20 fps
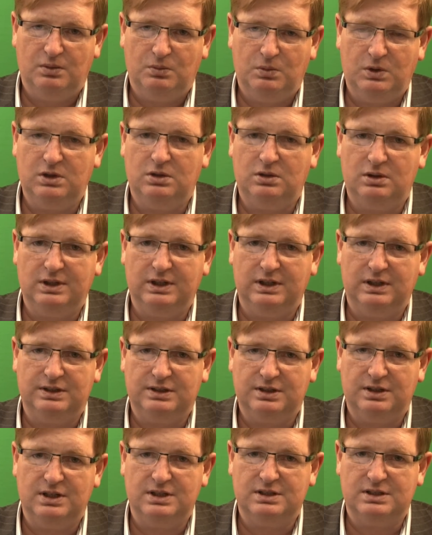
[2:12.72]
We're only
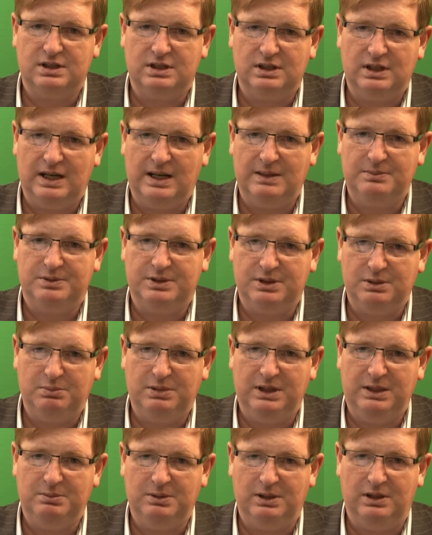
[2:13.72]
interested in helping the
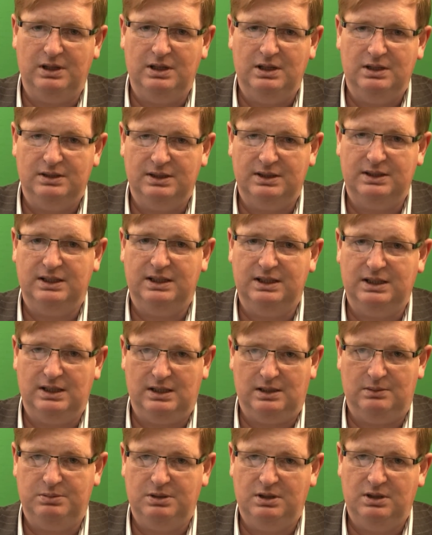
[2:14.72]
people that need
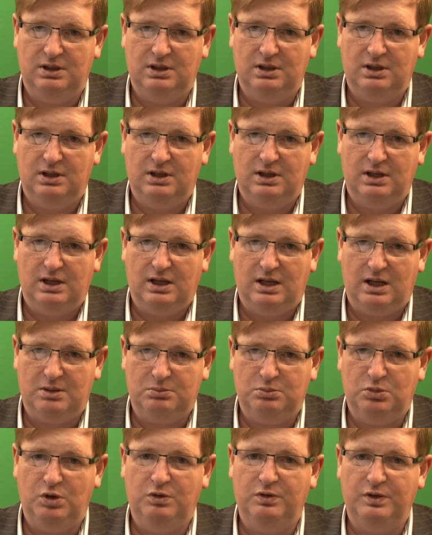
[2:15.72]
help
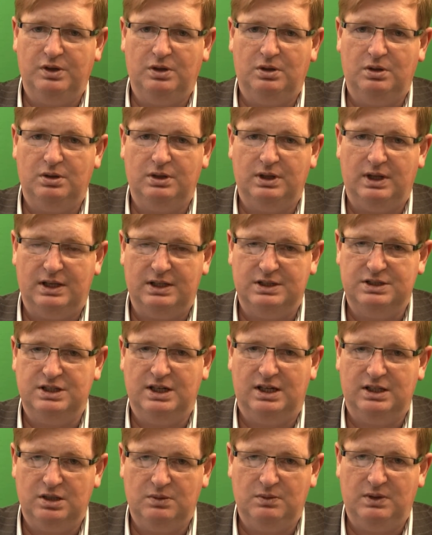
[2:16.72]
and moving on at a
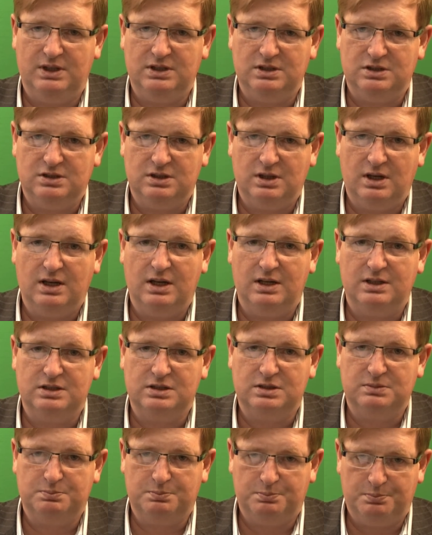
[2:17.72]
genuine
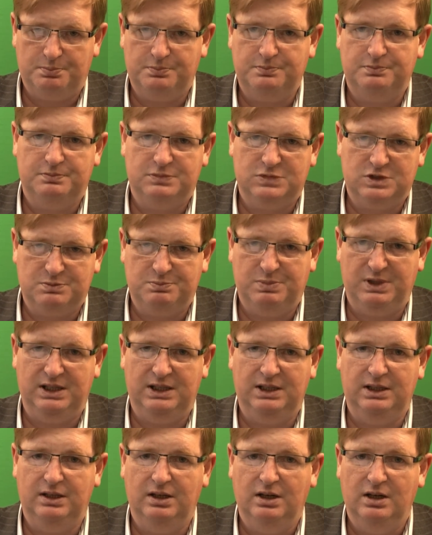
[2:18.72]

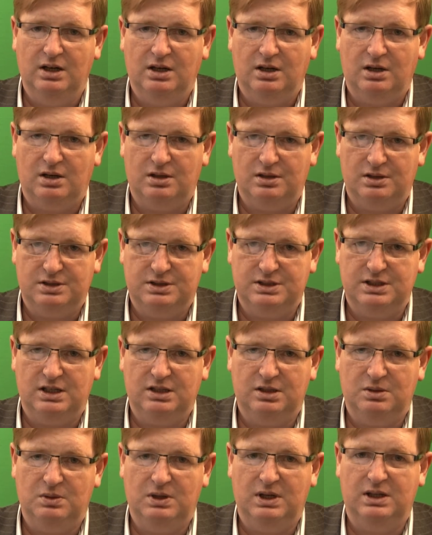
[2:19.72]
speed or a
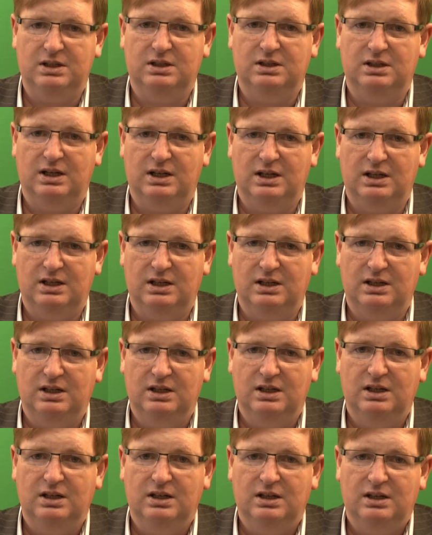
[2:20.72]
genuine uh,
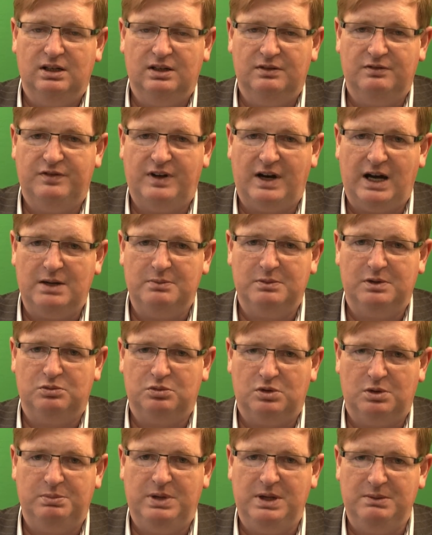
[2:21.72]
environment
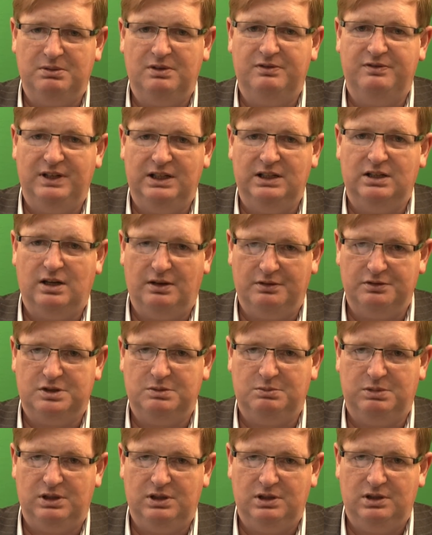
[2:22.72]
where people feel
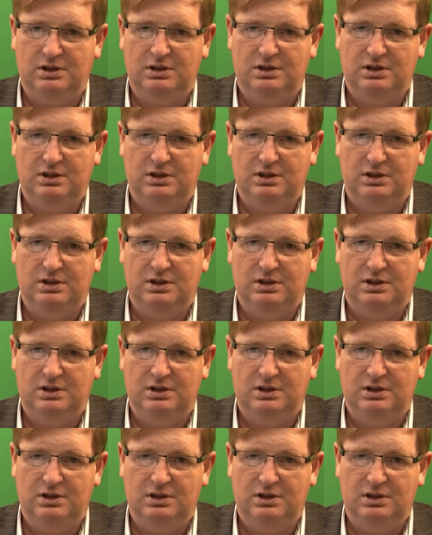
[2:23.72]
comfortable.